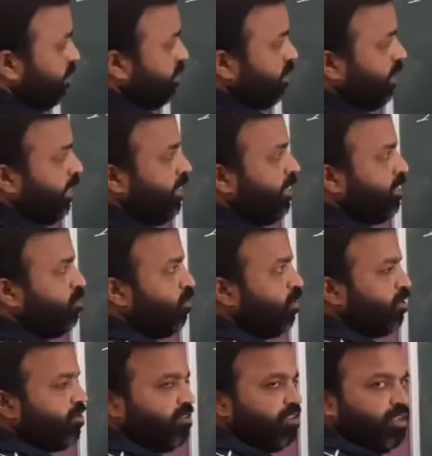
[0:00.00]
n
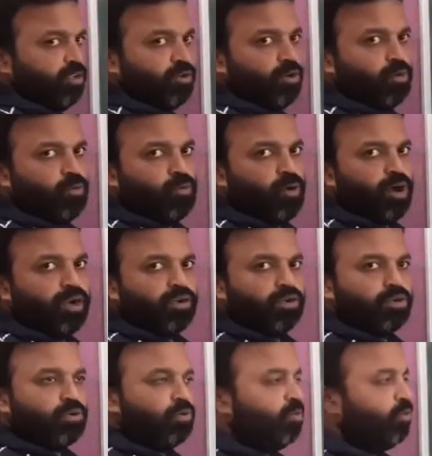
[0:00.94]
equal to 0,
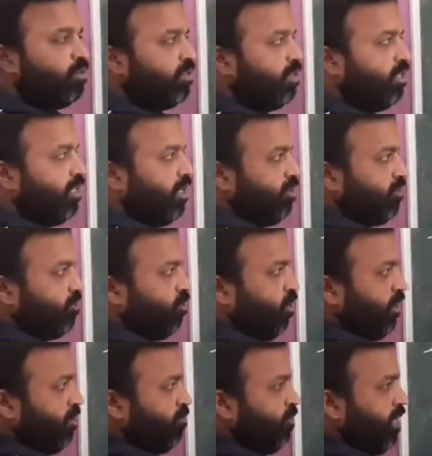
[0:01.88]
1, 2, 3 and so
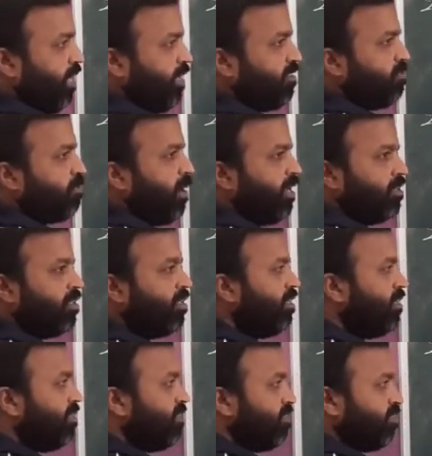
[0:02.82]
on. We expand
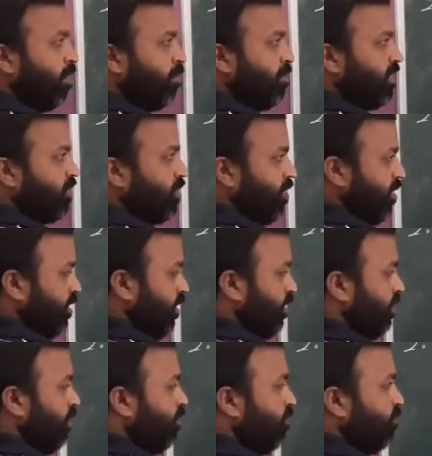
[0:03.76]
the summation
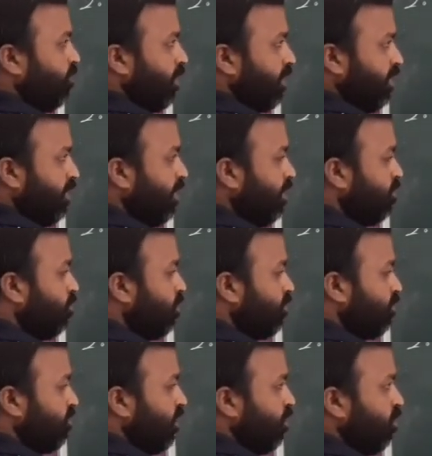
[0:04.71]
here. For n
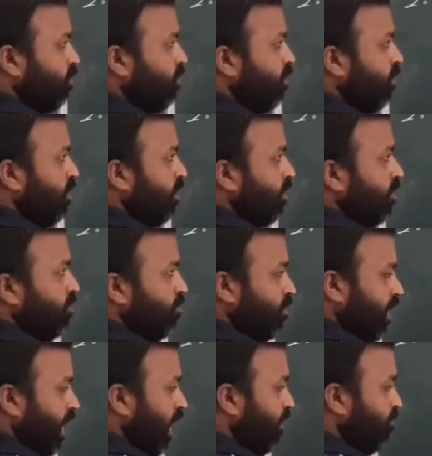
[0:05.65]
equal to 0,
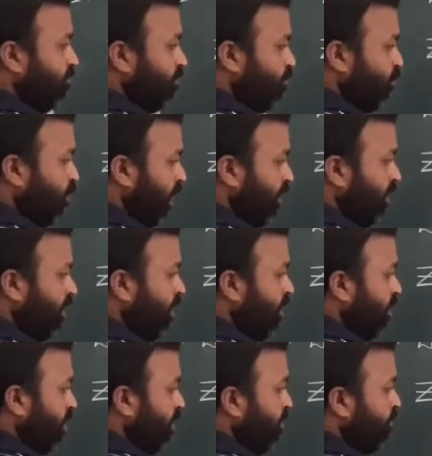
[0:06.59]
we have
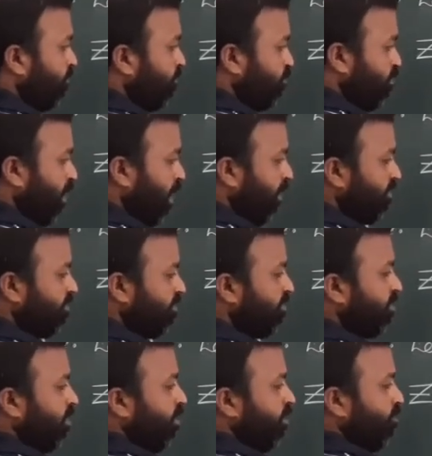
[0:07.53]
1
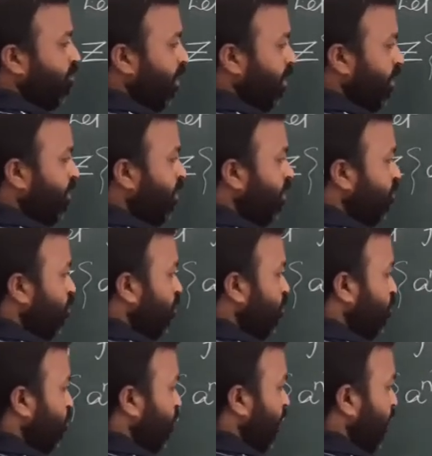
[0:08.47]
plus, for n
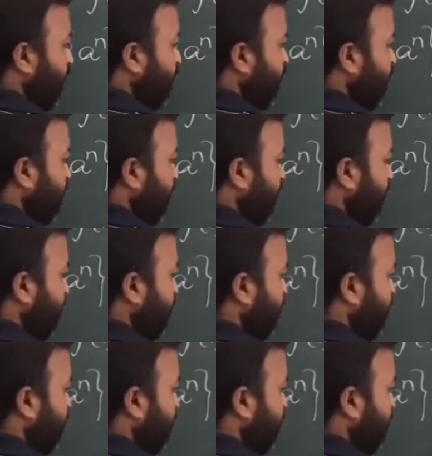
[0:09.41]
equal to 1, a